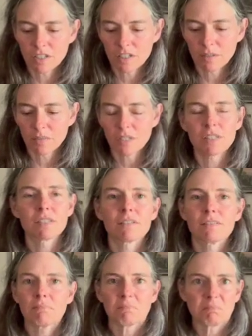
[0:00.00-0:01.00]
and I'm just
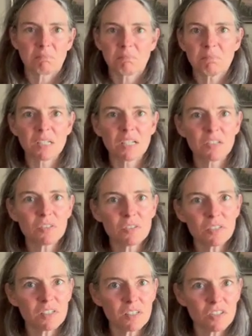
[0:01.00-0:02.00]
not interested in